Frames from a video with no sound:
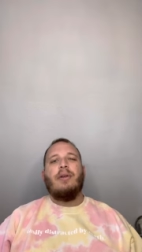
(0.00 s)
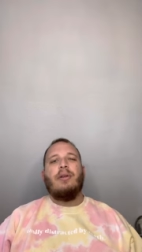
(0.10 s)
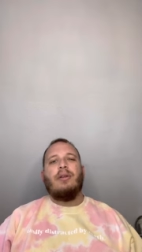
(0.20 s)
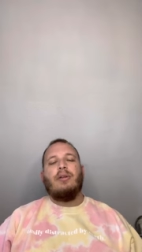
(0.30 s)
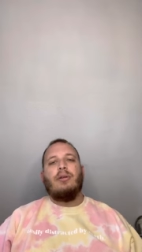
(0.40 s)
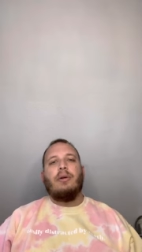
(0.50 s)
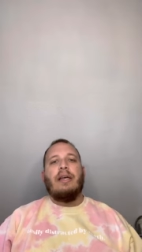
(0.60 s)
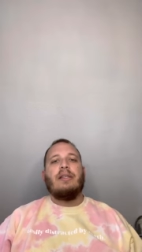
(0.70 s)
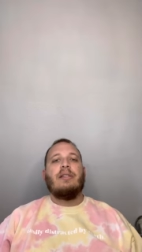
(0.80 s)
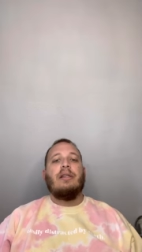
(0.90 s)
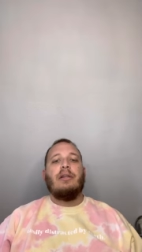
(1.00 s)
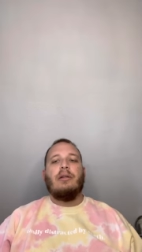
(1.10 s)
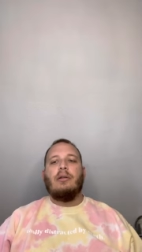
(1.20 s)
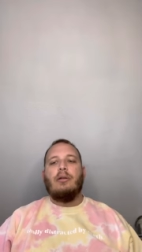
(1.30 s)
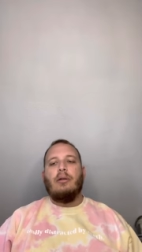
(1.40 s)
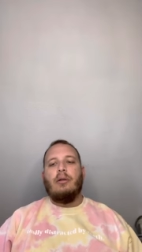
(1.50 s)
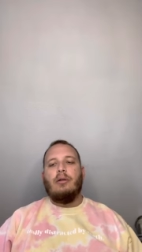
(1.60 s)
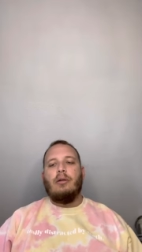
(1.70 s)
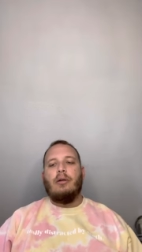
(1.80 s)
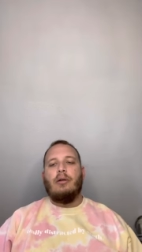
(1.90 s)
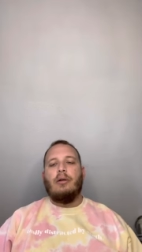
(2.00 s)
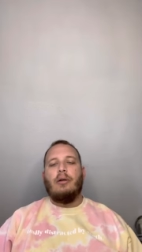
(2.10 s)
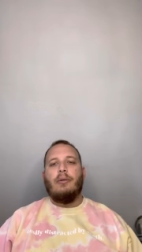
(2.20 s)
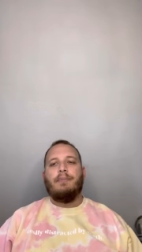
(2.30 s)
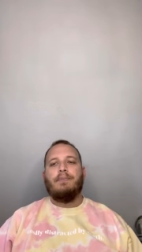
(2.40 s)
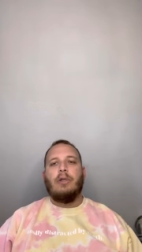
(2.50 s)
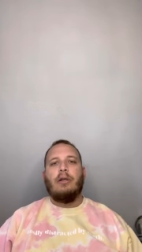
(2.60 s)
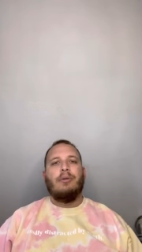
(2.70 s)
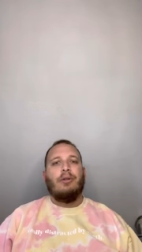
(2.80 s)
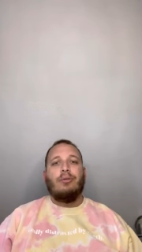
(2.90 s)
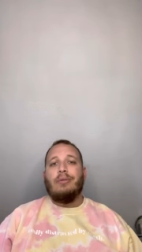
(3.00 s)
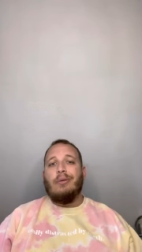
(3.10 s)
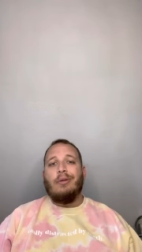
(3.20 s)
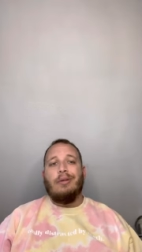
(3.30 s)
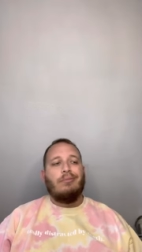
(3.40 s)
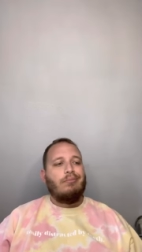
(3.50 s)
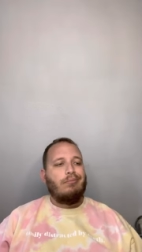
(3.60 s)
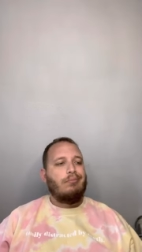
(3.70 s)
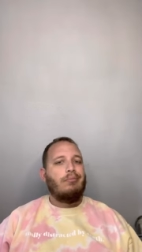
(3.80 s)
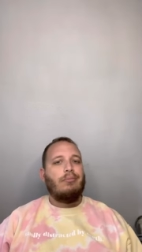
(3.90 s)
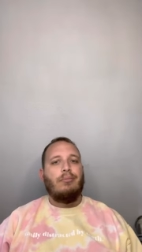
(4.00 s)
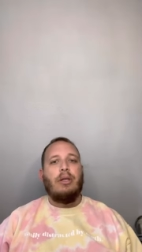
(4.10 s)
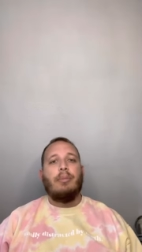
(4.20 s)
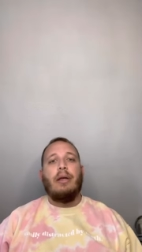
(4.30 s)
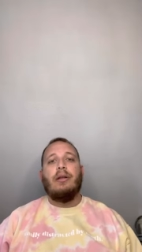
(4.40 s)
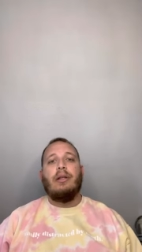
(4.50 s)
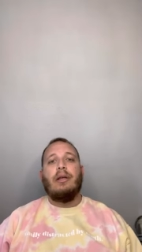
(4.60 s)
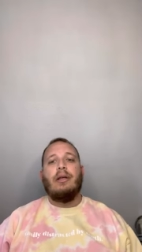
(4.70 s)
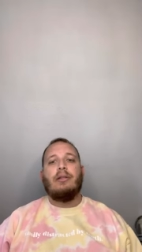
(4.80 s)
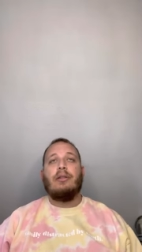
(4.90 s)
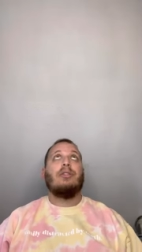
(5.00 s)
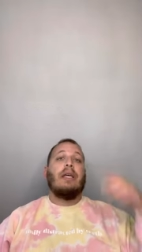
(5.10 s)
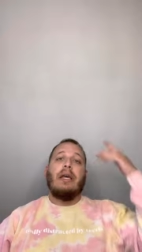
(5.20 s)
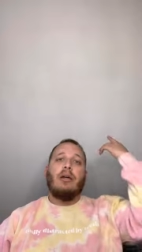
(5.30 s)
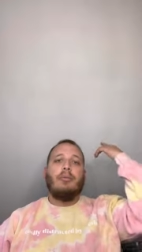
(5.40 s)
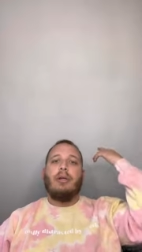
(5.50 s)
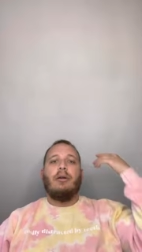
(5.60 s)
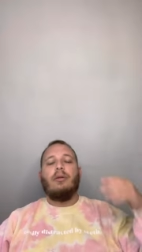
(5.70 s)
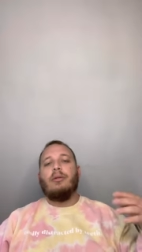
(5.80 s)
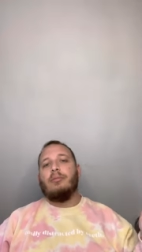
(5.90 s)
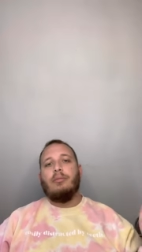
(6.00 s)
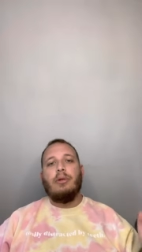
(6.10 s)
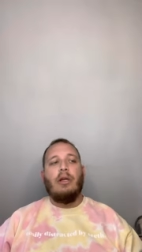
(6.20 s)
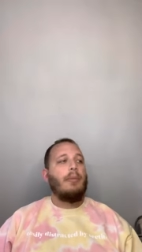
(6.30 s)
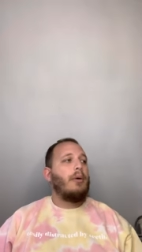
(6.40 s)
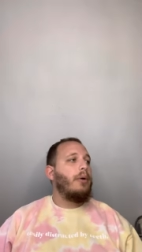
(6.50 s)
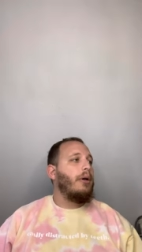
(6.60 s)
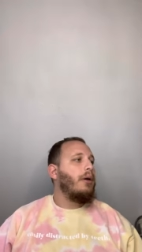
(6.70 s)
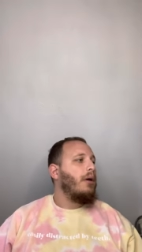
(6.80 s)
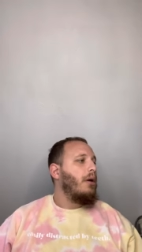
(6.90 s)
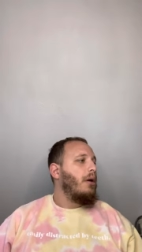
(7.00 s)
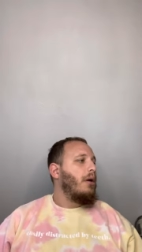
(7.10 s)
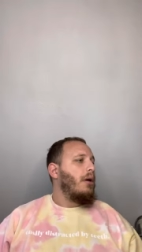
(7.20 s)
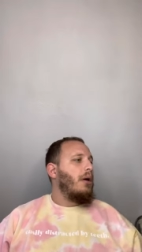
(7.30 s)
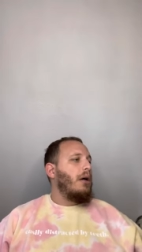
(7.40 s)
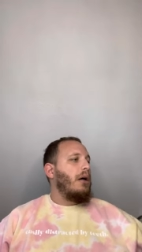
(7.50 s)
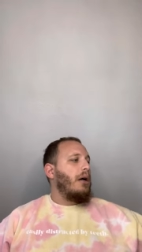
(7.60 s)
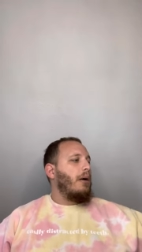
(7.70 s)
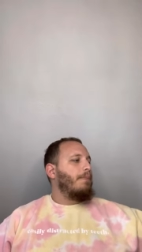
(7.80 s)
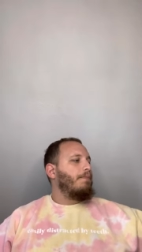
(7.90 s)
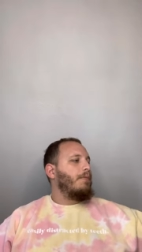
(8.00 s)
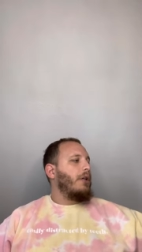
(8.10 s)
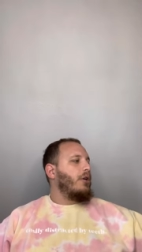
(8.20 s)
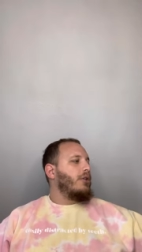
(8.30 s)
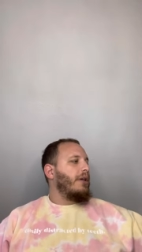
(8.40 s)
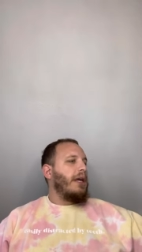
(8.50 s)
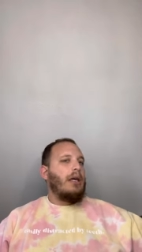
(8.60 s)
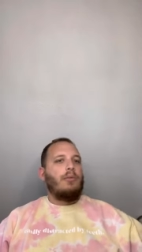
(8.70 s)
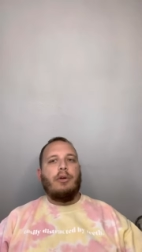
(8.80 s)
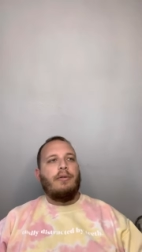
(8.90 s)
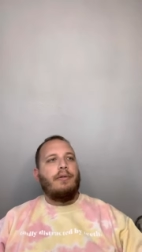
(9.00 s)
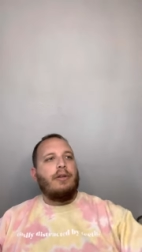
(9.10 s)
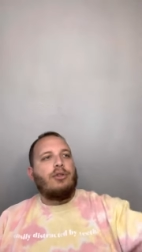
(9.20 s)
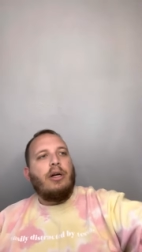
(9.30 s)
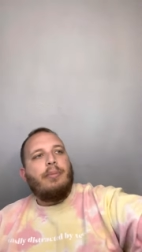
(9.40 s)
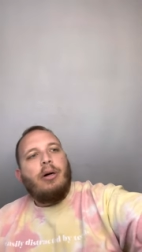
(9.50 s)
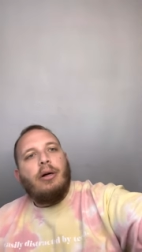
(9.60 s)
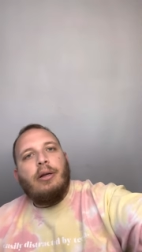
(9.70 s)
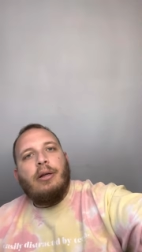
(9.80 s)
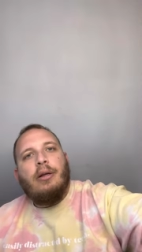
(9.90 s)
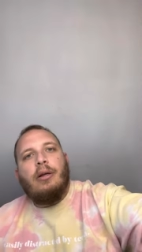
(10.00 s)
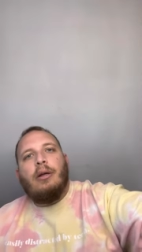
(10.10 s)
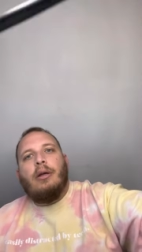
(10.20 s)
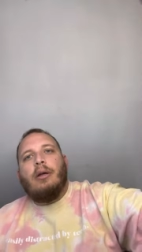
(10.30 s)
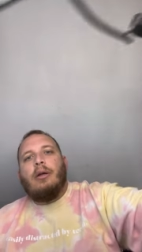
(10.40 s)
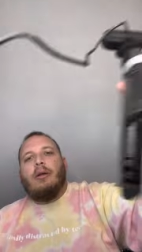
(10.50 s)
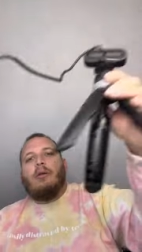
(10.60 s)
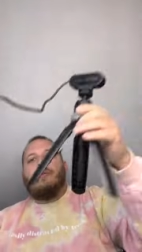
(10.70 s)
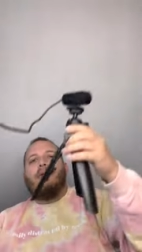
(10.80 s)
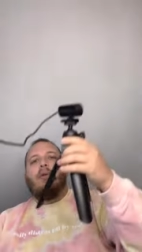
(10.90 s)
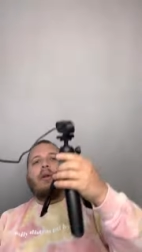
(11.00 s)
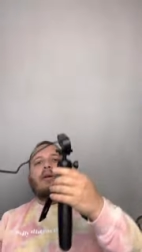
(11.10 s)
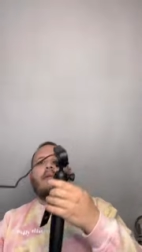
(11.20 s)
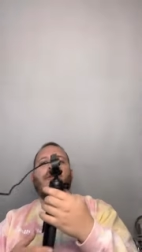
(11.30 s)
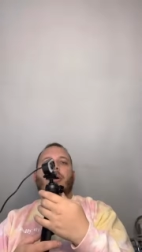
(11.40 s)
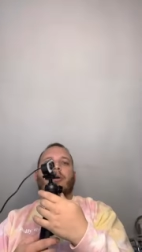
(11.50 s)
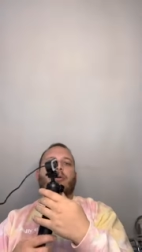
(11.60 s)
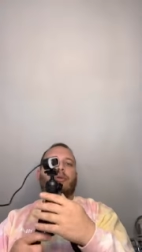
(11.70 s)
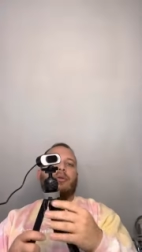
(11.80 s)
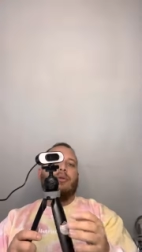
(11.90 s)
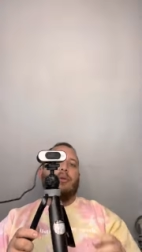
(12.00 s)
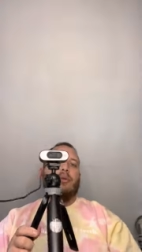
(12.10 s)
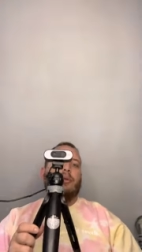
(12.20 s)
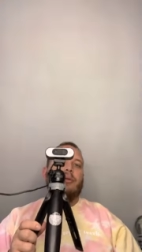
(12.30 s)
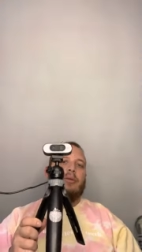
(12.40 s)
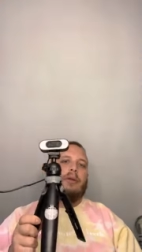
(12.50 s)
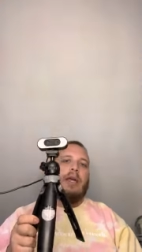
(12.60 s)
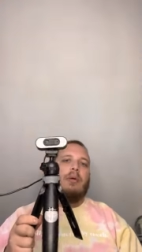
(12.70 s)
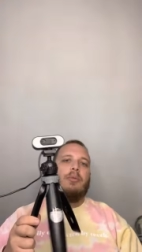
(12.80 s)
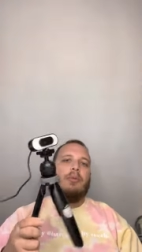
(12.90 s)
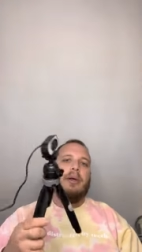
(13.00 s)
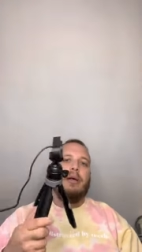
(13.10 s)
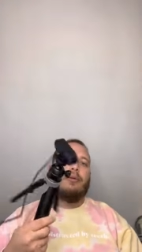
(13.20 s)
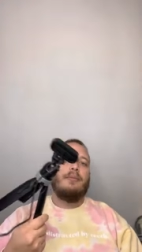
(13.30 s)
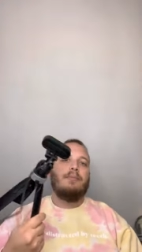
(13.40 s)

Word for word: it, you know, as needed, and um, not, you know, not really be a pain in the ass. I can just hang up there and be out of my way. Um, it also came with a tripod for like a phone or camera mount.